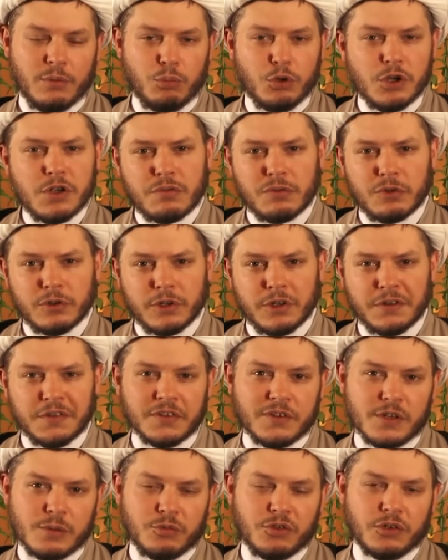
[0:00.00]
briefly the
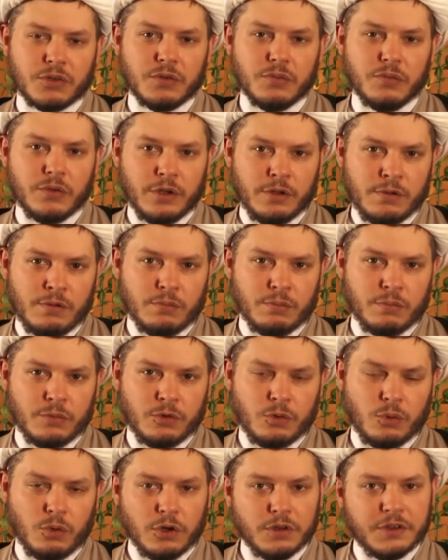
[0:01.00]
subject of ilm,
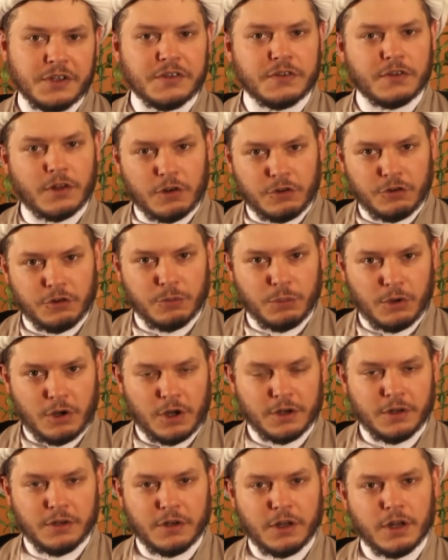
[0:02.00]
or at least touched upon it,